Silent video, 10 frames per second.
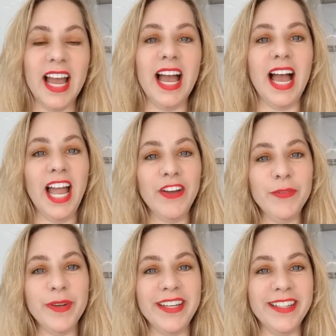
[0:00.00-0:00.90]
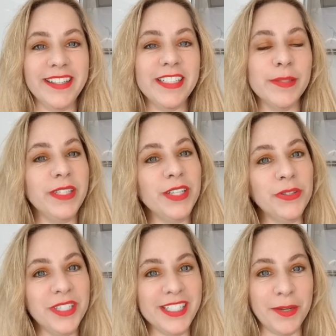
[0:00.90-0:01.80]
Hi, everybody. It is me,
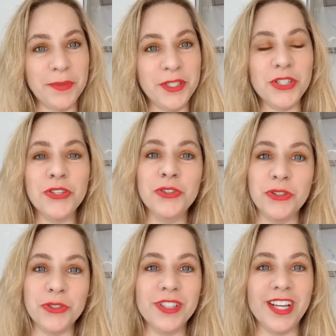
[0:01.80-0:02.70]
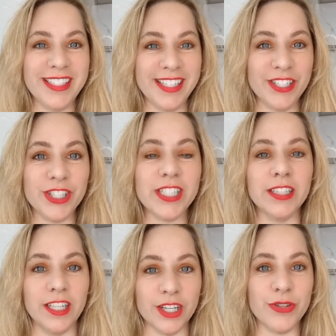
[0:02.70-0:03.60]
Corrie Sommers, your local Los Angeles
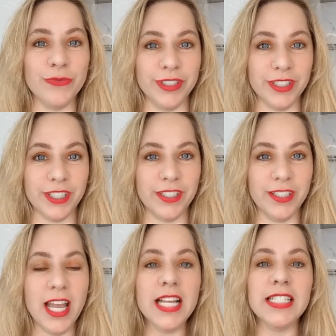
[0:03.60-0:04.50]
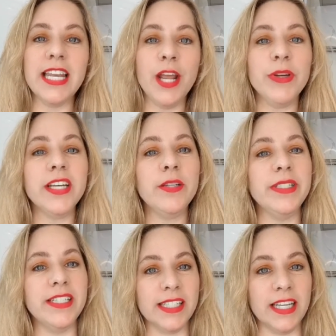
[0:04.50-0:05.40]
luxury realtor. Today, we're going to be
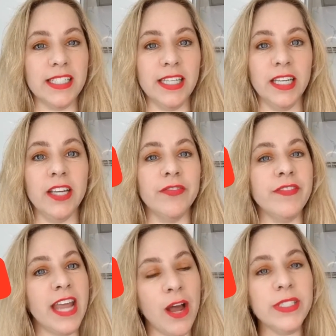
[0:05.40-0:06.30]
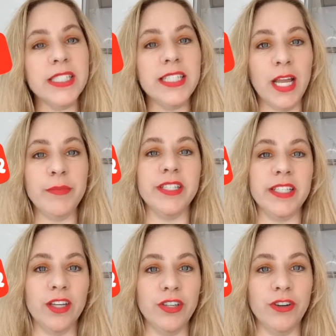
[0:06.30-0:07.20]
discussing if now is the time to sell
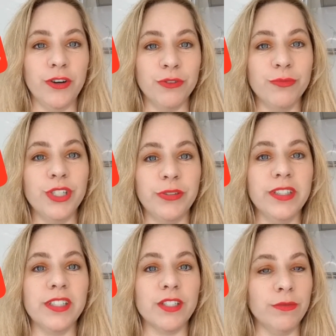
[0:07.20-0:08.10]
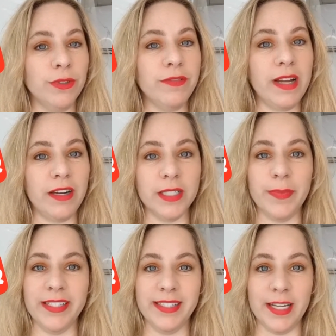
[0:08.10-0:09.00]
your home during this coronavirus
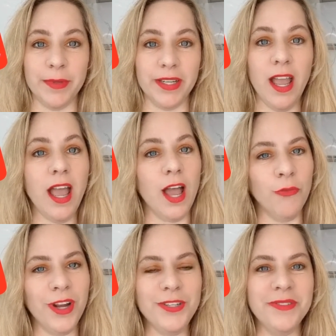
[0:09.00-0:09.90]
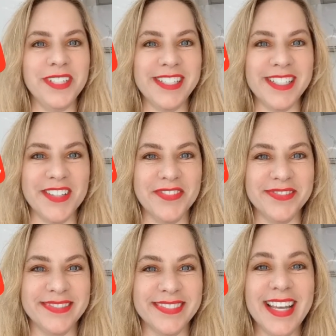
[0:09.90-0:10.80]
pandemic and what you need to know.
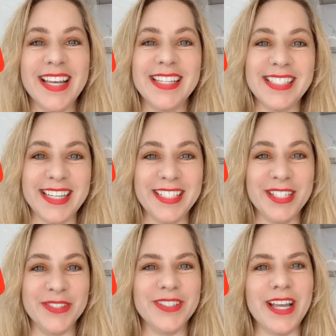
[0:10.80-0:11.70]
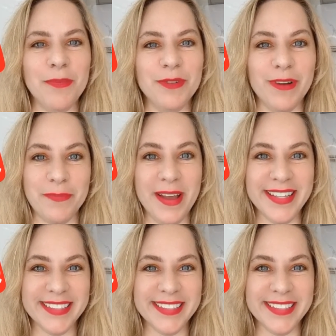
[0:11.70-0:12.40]
Stay tuned. I'll be right back.